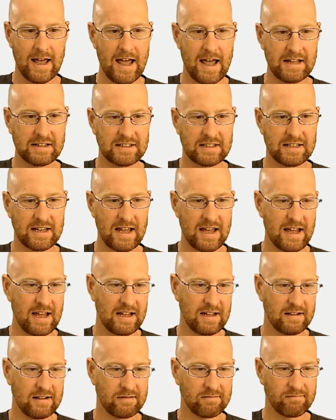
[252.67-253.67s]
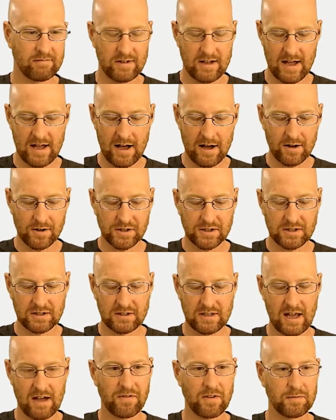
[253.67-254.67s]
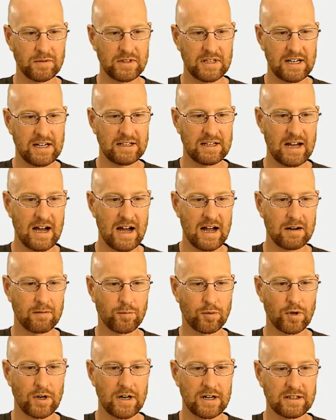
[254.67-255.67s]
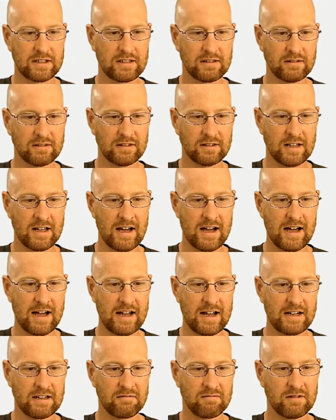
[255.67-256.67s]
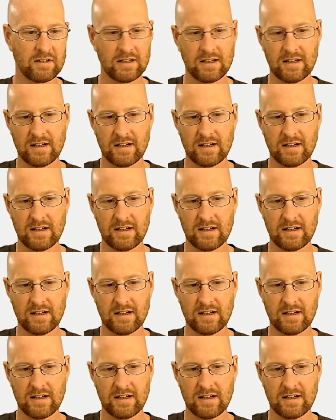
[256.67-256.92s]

and say else fmt dot print line